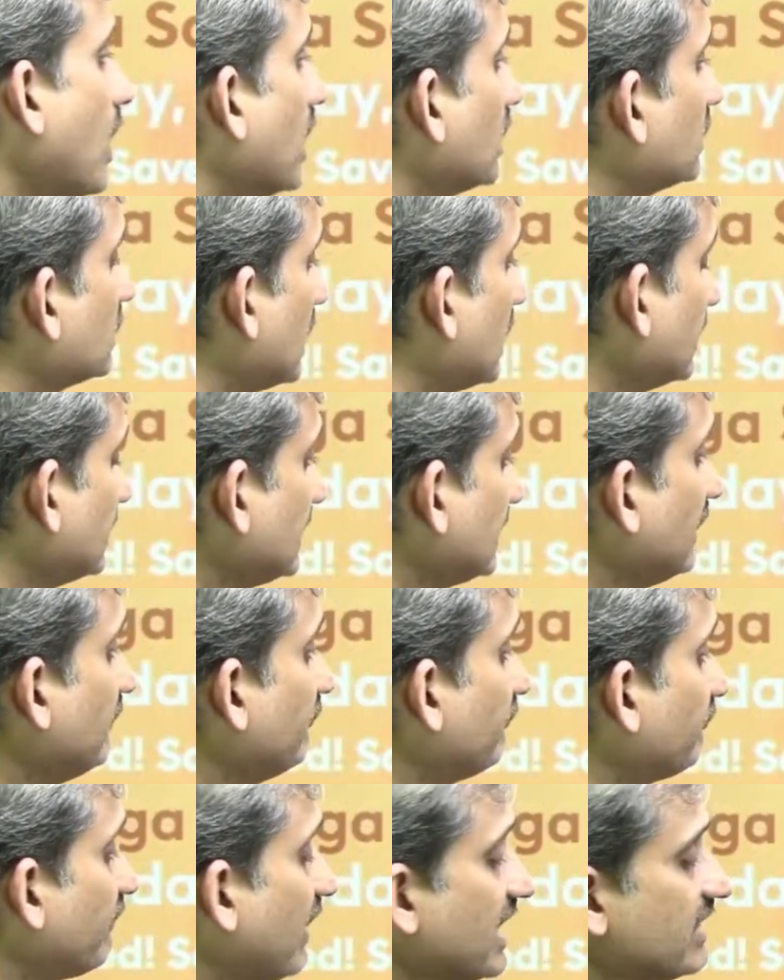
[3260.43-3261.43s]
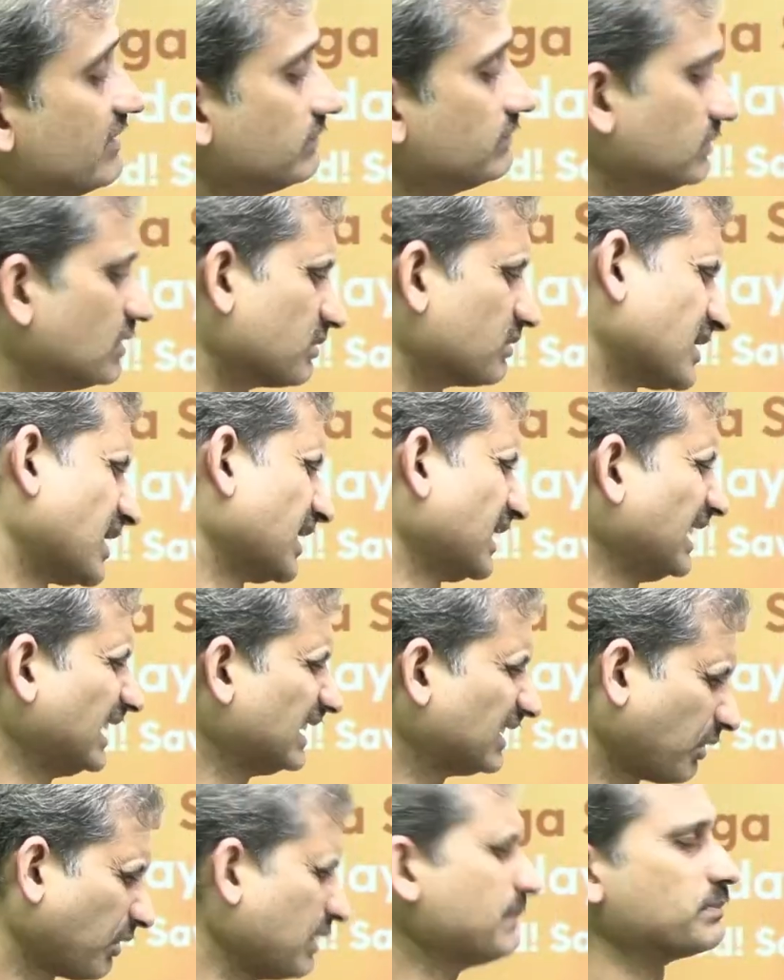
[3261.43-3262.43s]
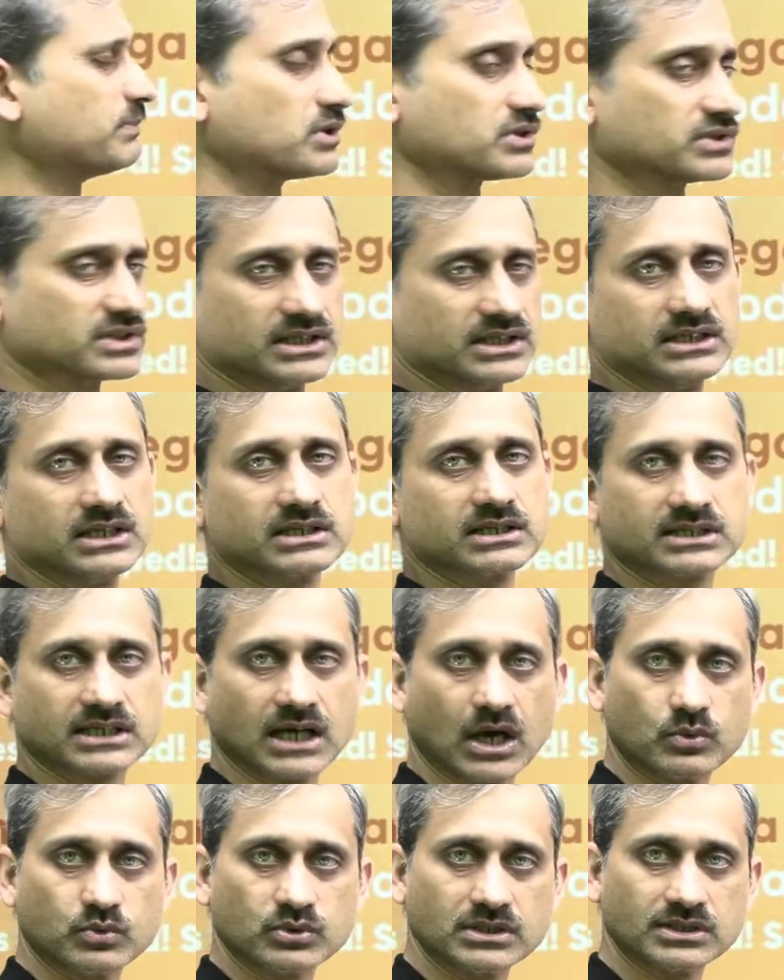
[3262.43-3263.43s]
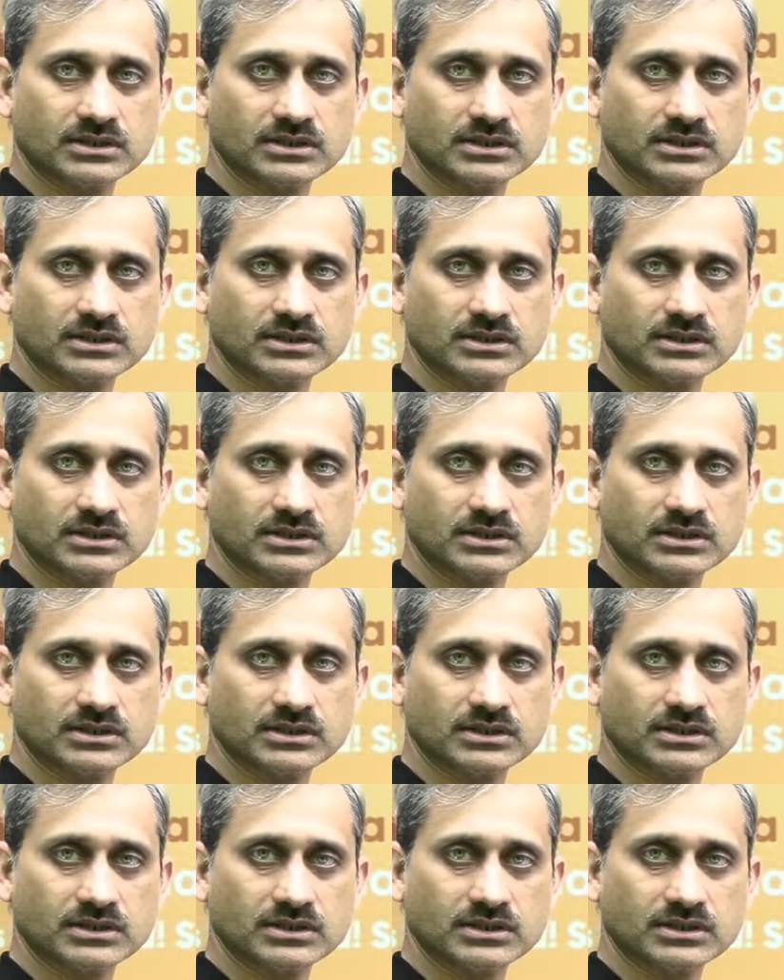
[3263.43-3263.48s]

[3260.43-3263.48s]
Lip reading: 33% discount.